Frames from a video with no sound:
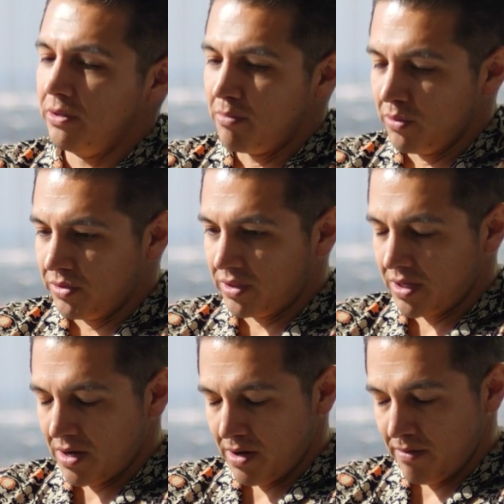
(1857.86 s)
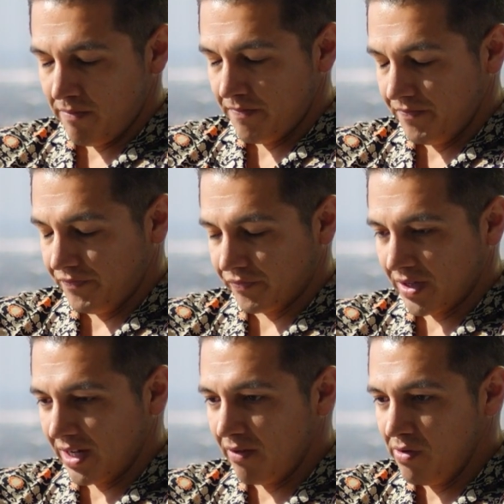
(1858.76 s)
your most,
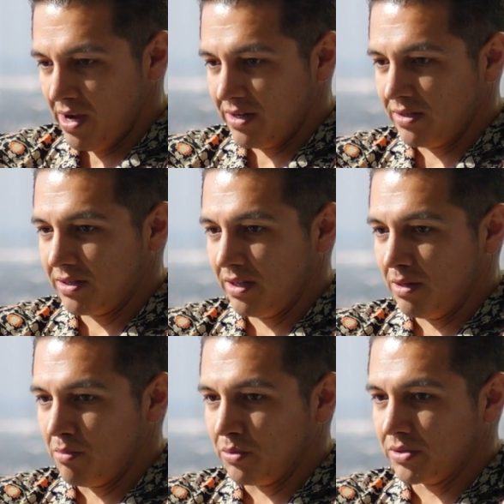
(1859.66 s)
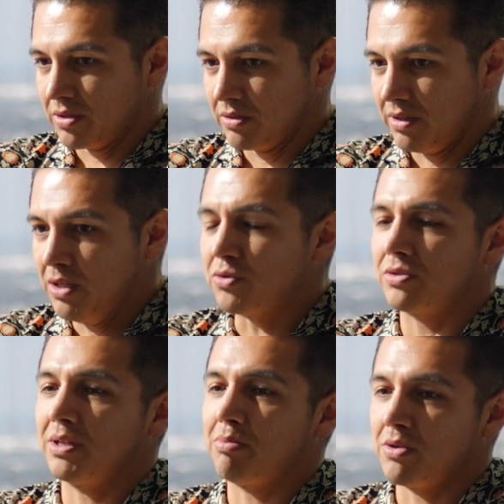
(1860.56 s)
like if you had to say the most interesting